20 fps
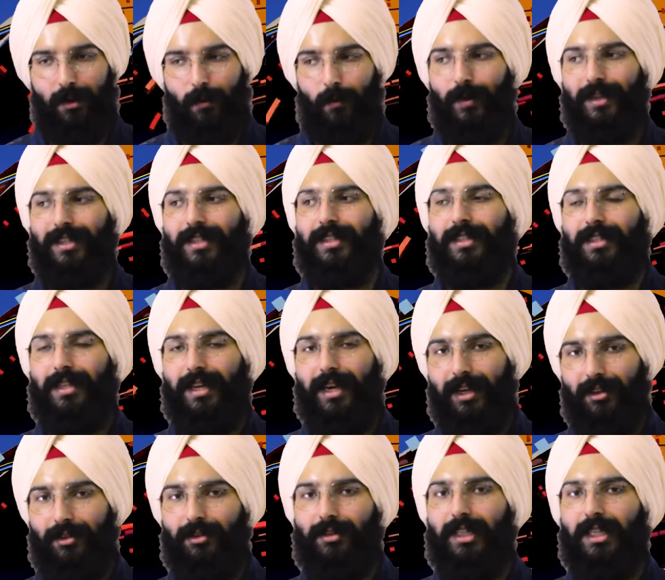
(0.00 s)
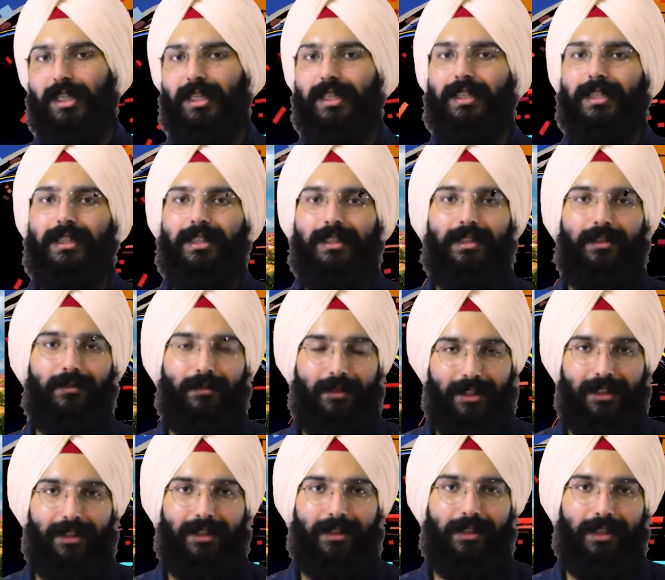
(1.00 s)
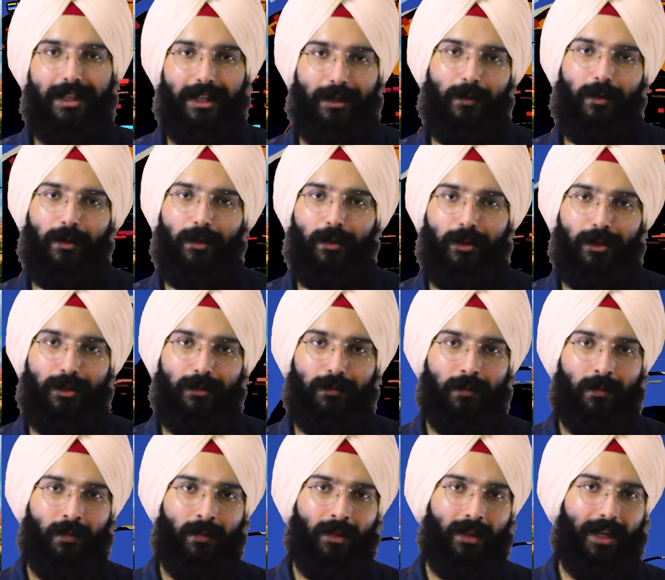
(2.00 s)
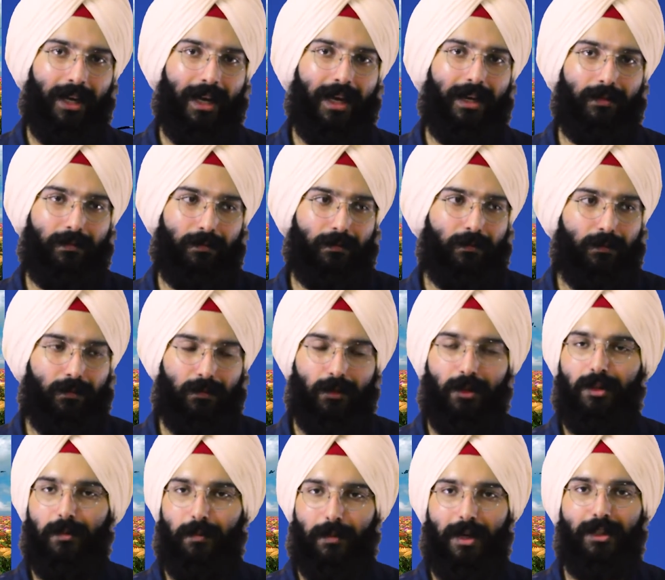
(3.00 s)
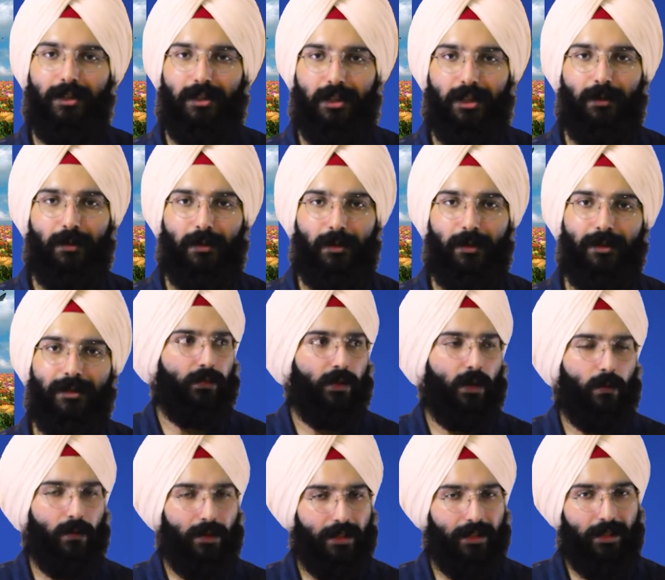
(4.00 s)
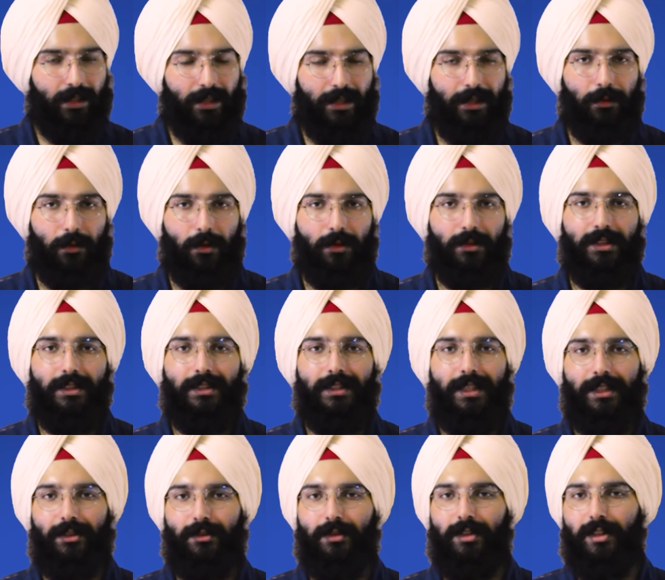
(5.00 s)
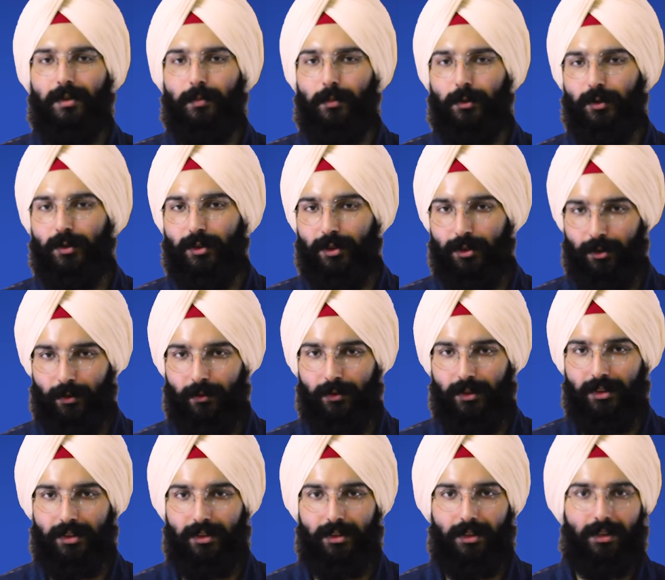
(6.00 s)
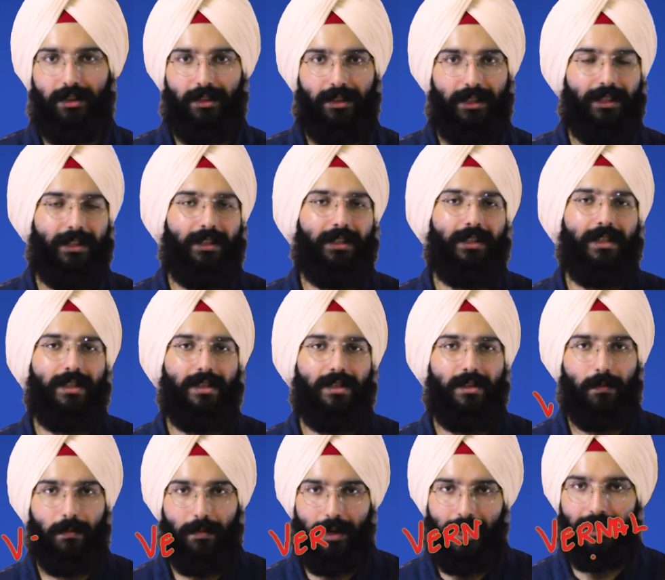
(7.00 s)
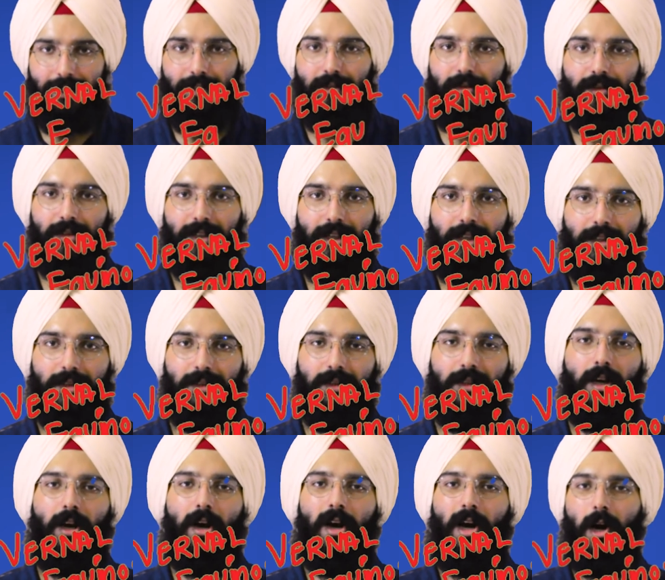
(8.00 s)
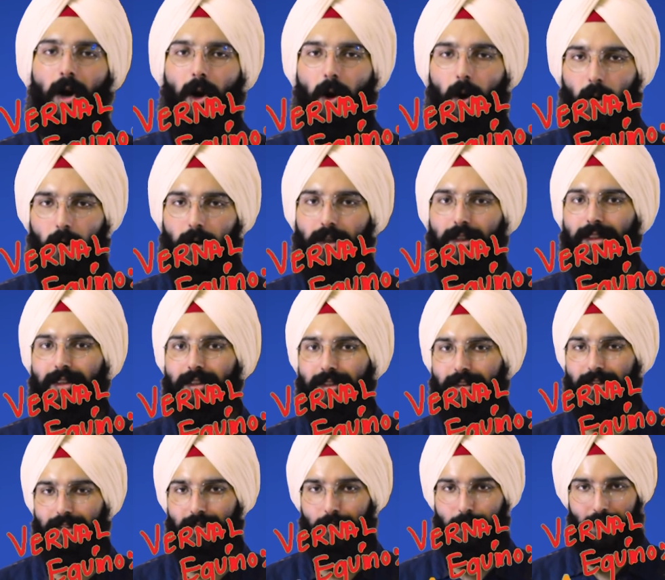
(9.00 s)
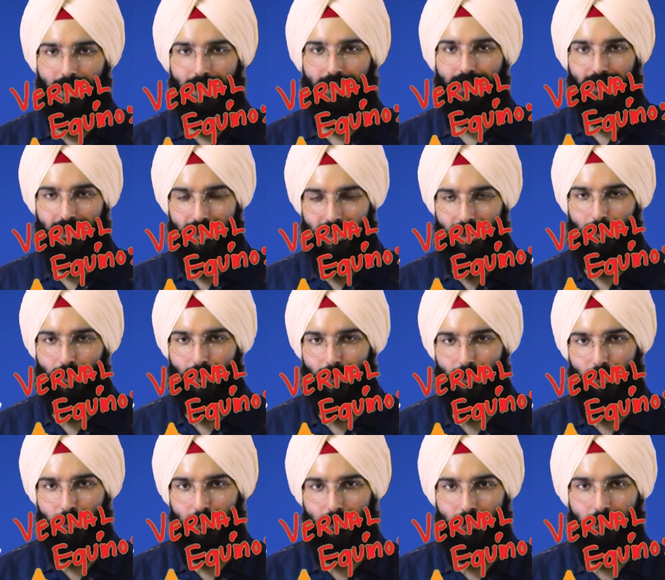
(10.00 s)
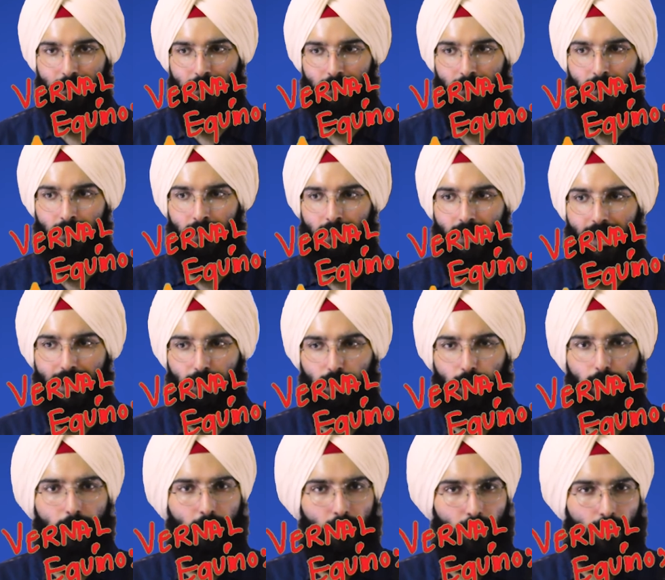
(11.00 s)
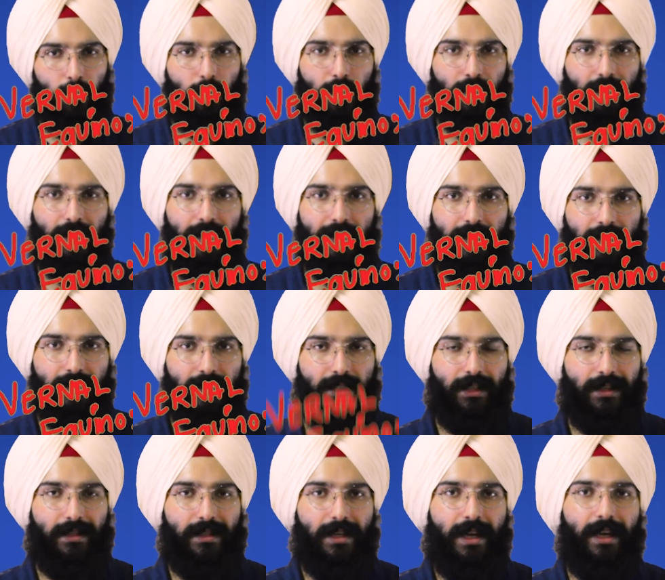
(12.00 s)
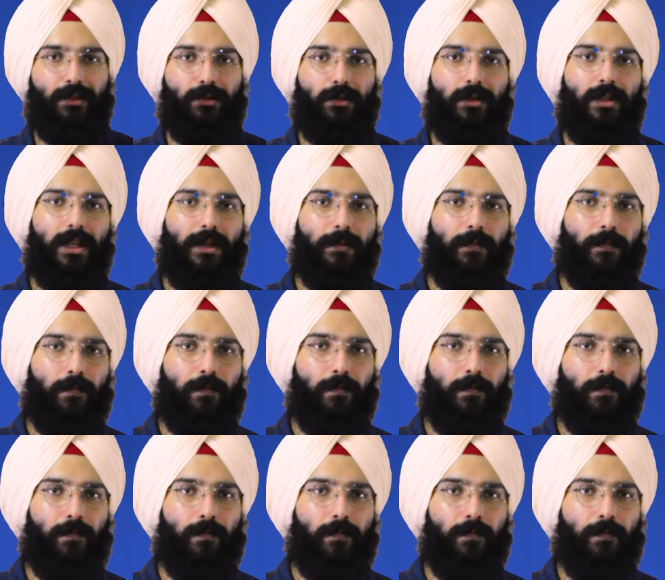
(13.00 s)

which is actually the vernal equinox and or the March equinox. Now vernal equinox is actually the position of the sun taken against the background stars on the March equinox and to be more precise is actually